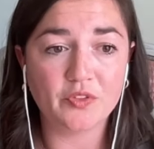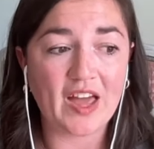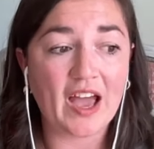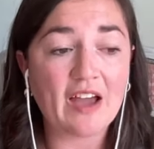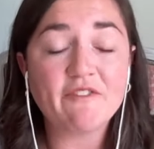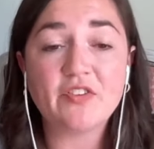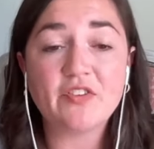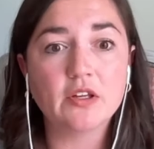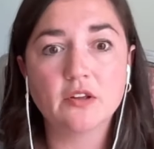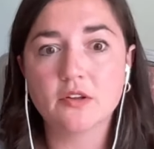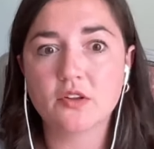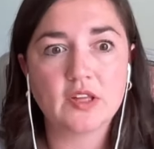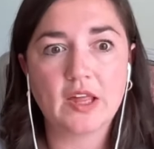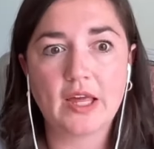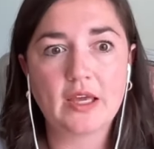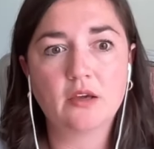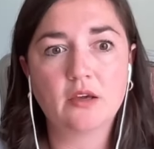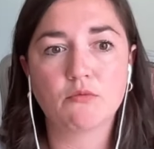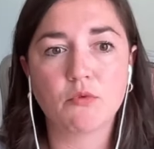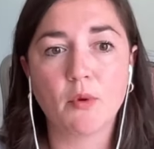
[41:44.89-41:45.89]
that feels
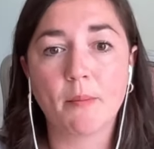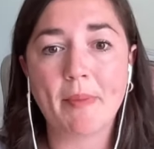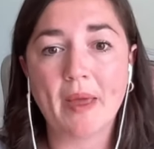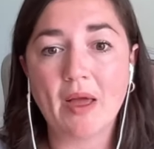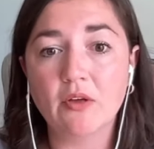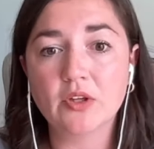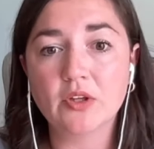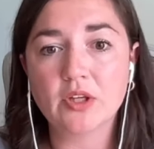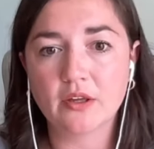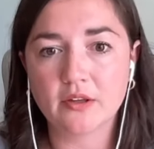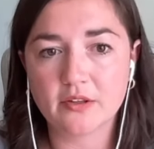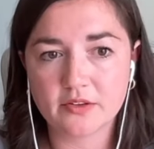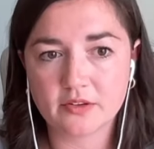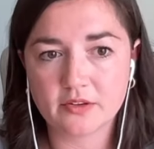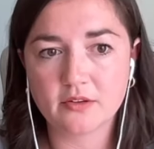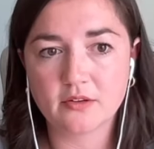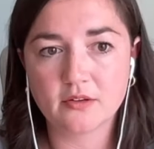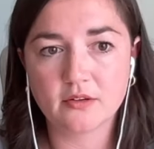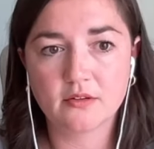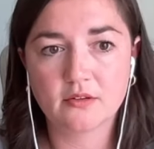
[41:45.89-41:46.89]
like
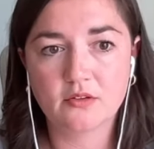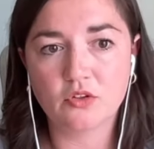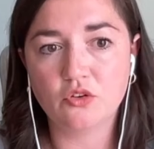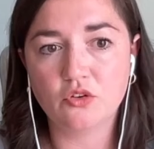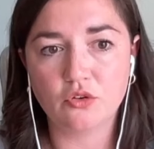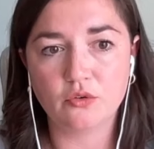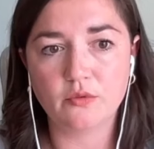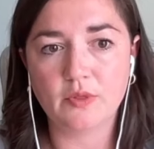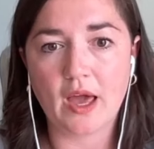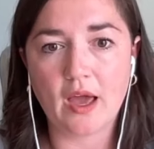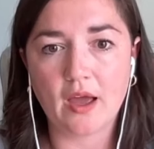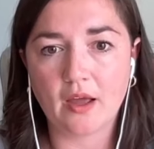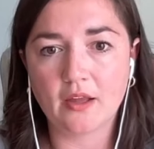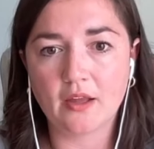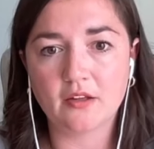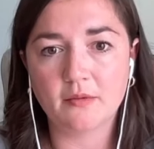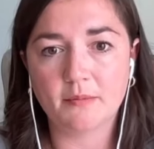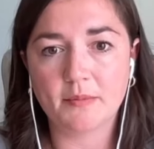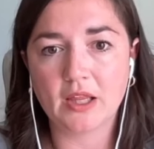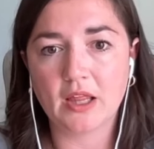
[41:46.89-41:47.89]
rebellious to do that and
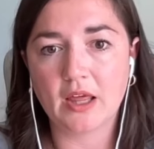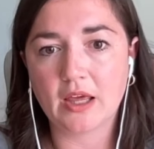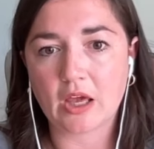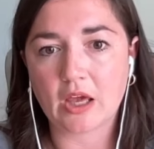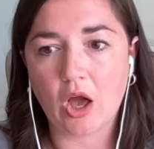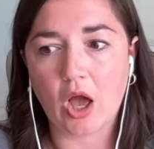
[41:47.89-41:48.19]
to be like,